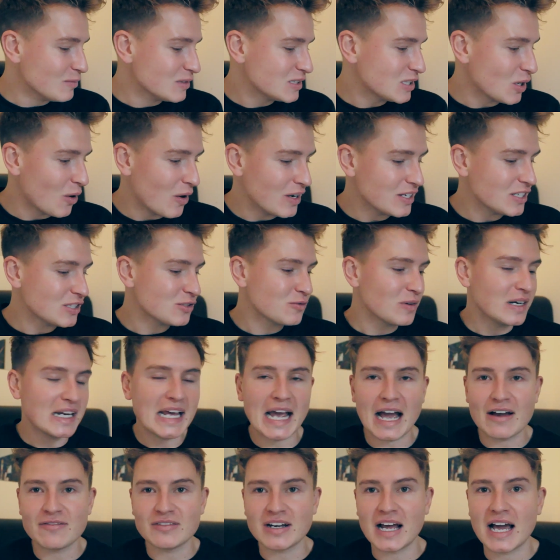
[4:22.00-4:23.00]
So I just
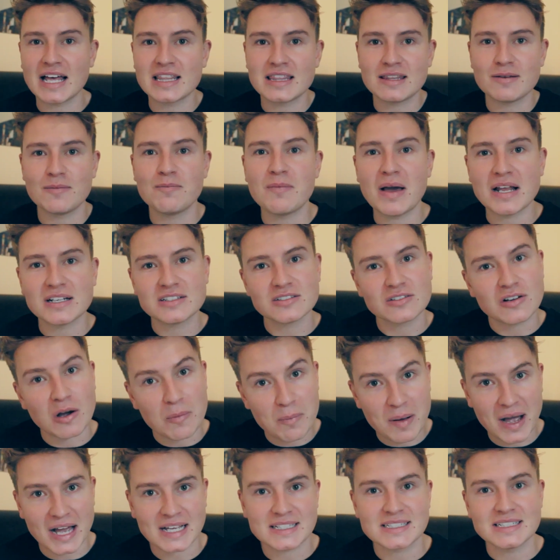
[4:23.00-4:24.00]
really haven't had the mental
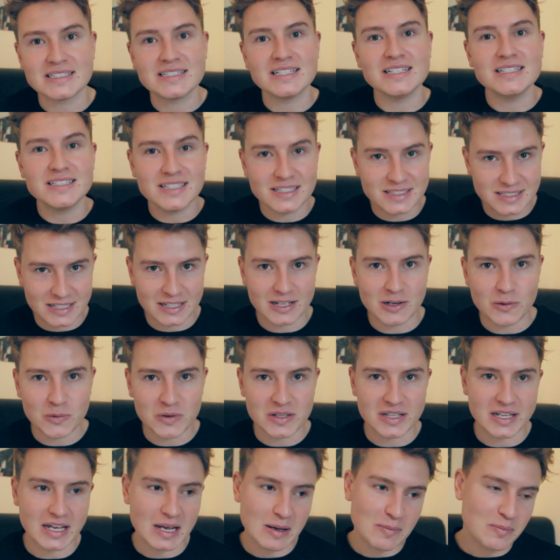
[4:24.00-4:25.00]
capacity to deal
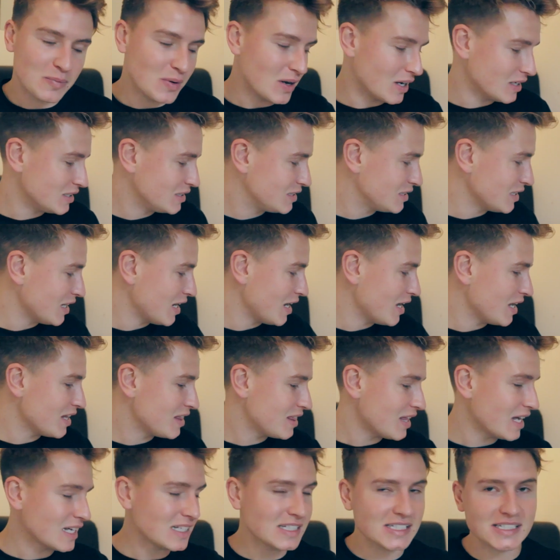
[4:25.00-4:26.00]
with it. But
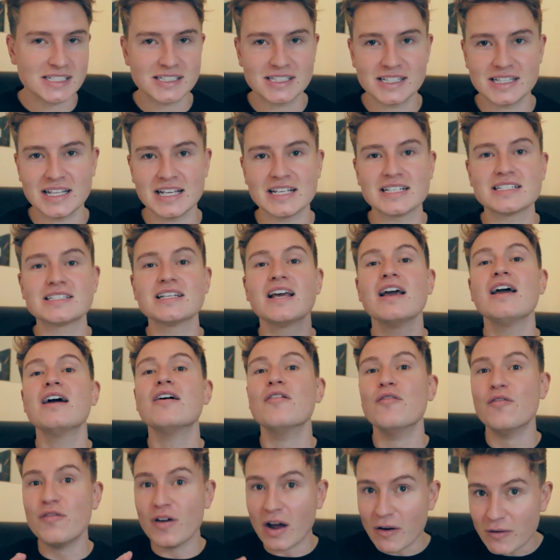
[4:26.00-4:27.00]
thanks to this
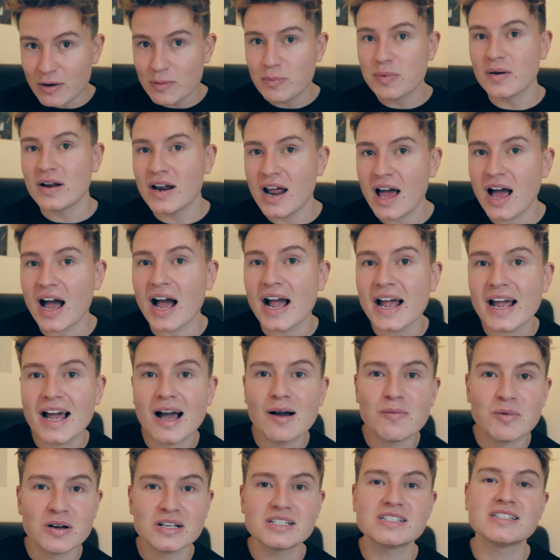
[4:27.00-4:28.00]
very polite,
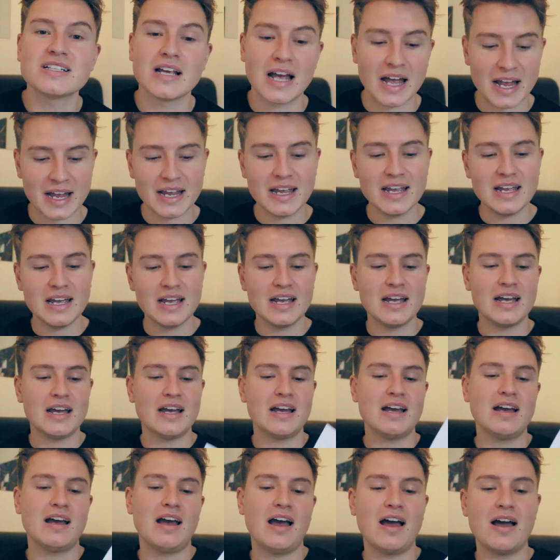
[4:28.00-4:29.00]
I must say,
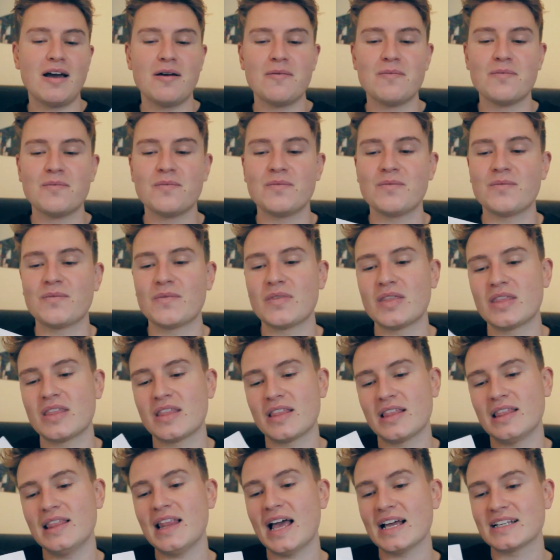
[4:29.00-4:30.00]

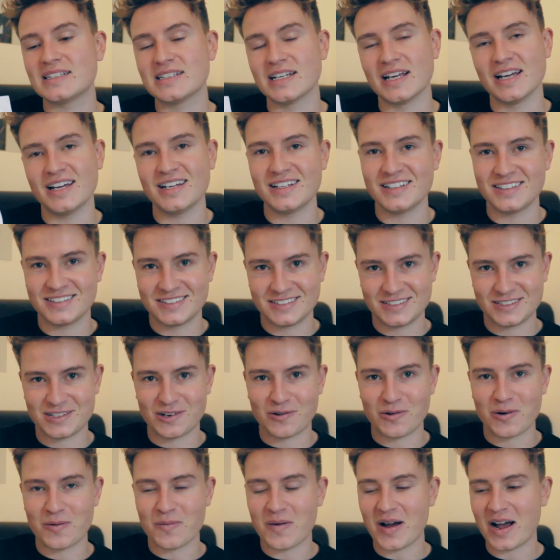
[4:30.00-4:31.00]
letter
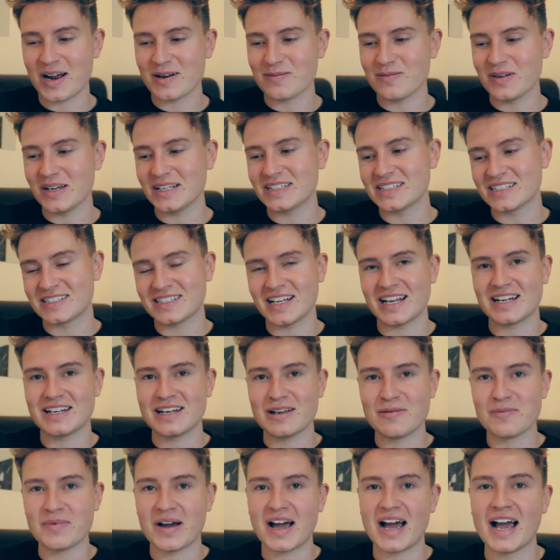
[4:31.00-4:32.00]
to remind me to
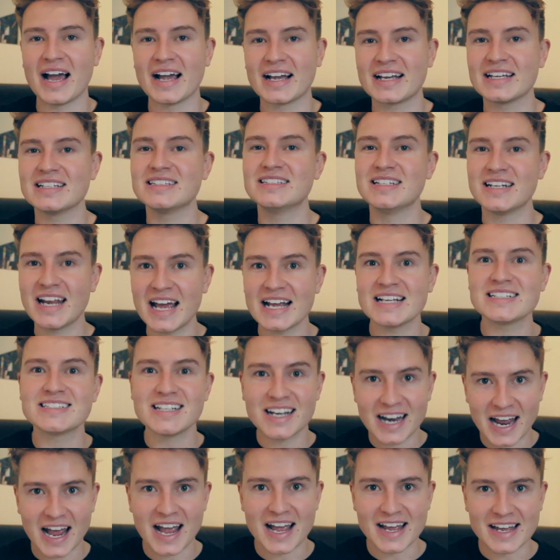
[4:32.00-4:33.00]
send it back. Today's
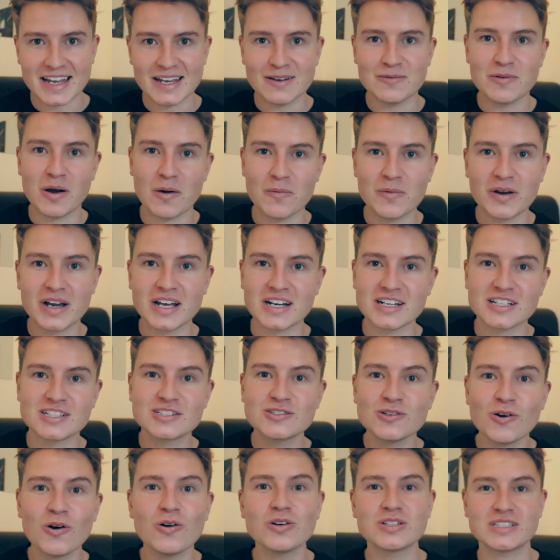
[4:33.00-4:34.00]
the day when we're going to
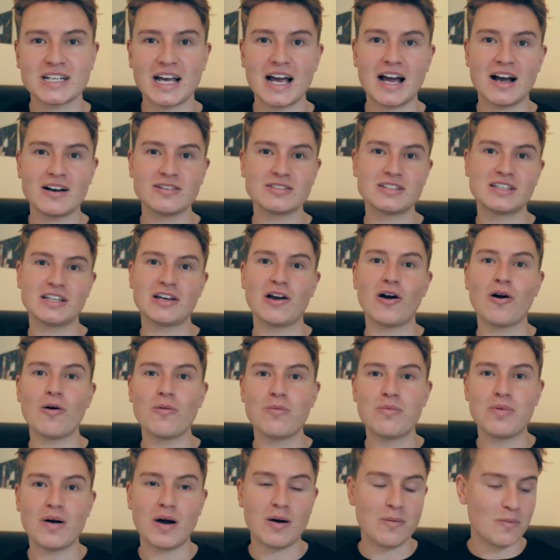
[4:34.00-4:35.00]
sort out the
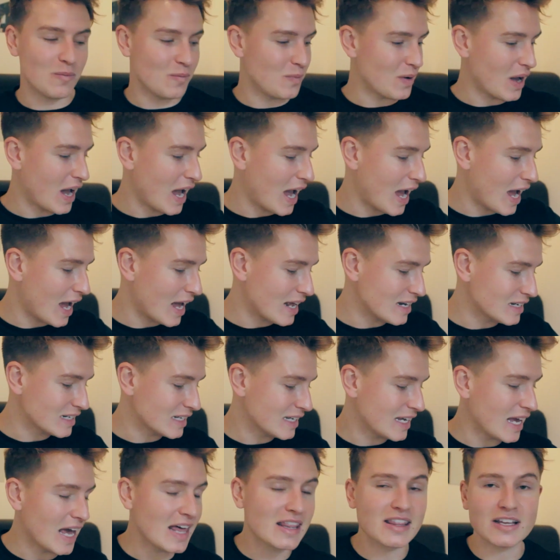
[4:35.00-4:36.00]
old pump and
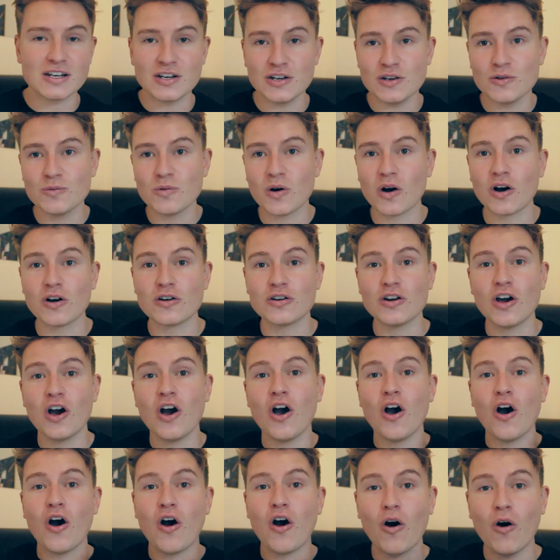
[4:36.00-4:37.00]
get the new one
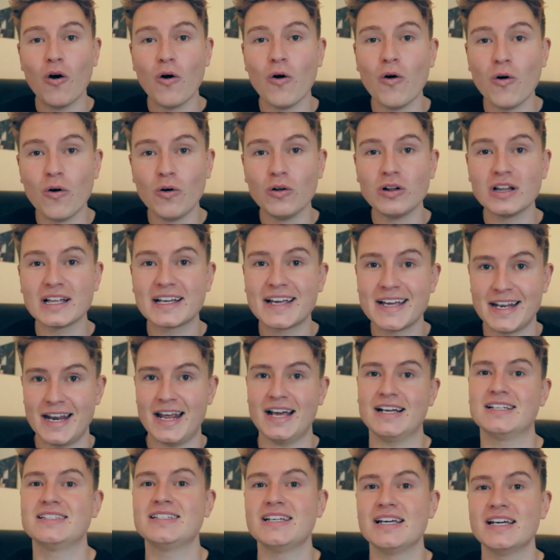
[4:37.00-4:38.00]
all
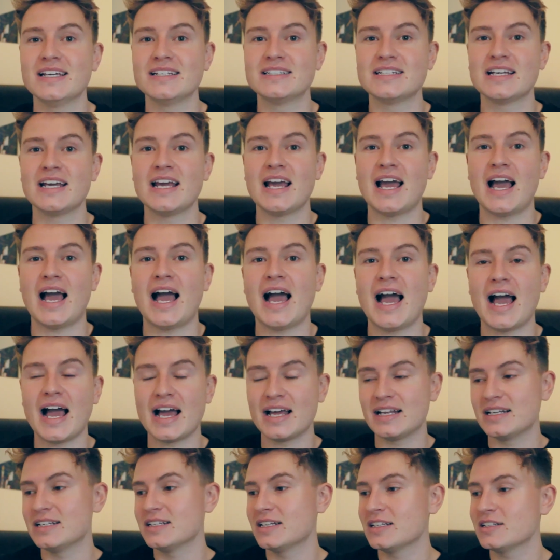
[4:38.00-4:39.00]
connected
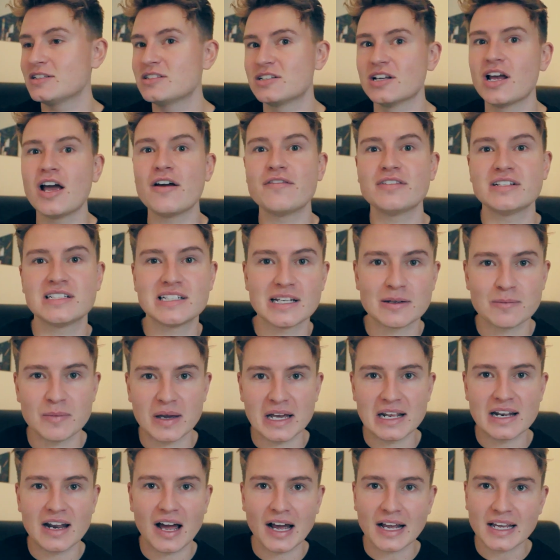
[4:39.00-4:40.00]
and servicing
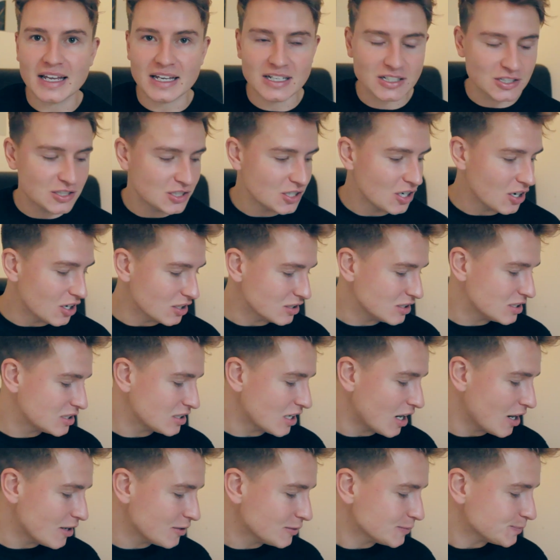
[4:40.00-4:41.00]
me like it should.
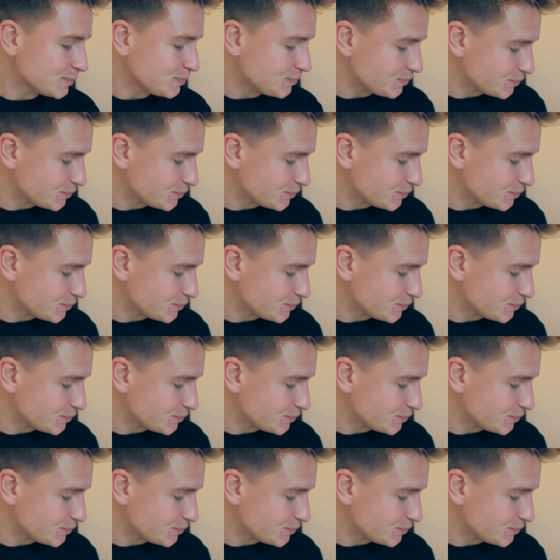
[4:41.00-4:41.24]
So